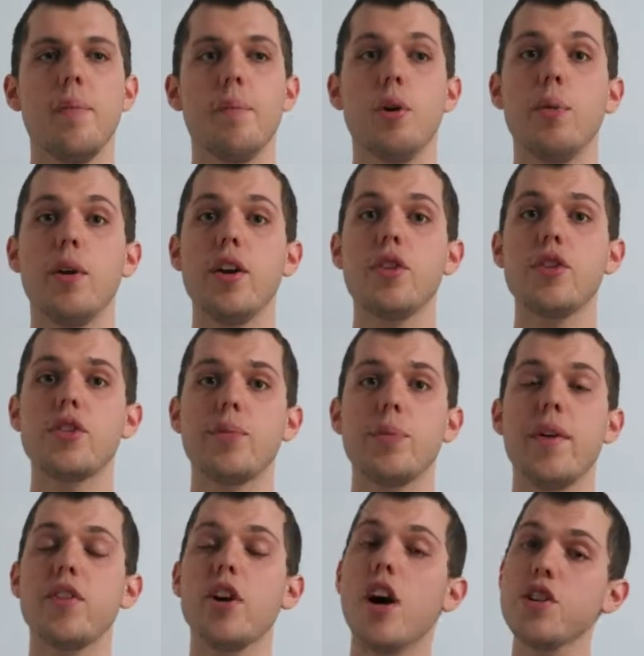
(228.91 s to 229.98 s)
but we
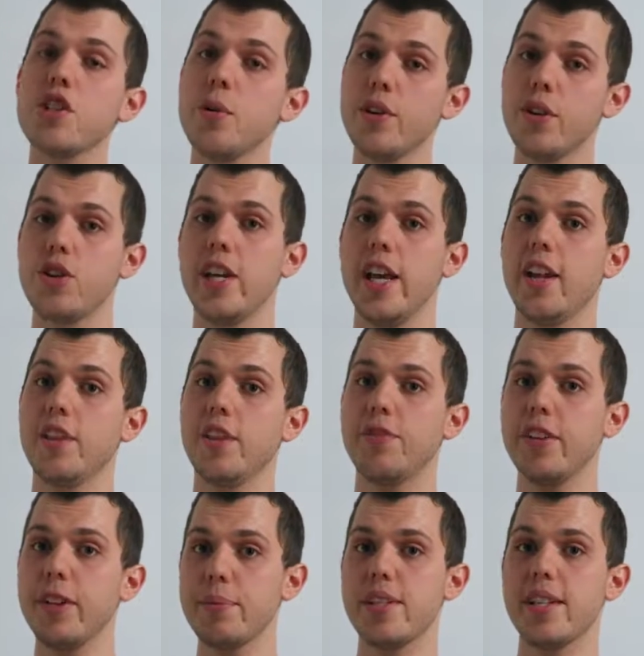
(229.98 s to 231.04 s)
have to also understand on the
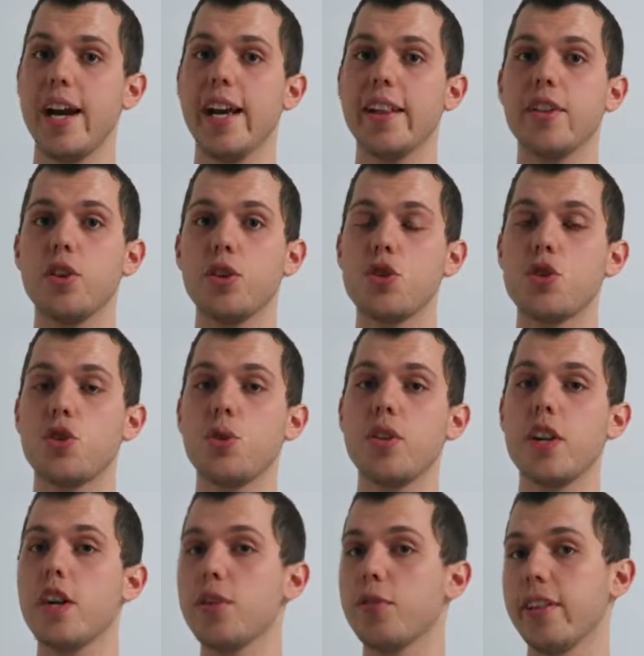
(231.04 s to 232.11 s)
flip side that there's truth
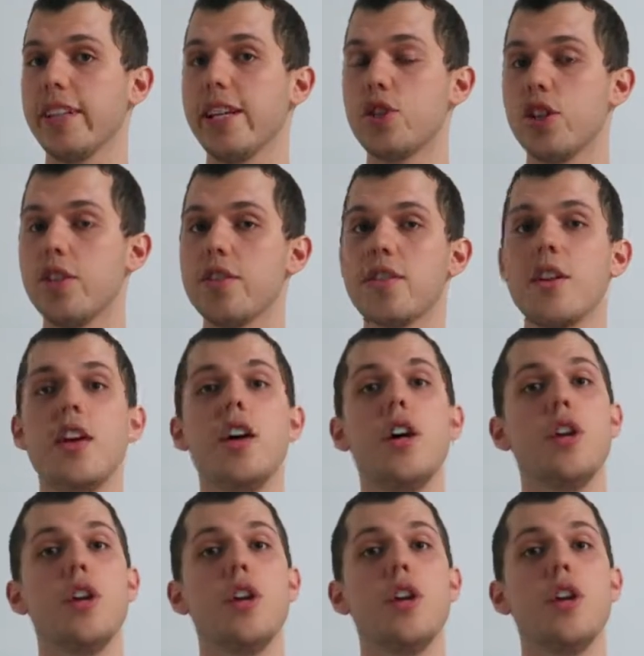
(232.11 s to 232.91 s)
in other religions.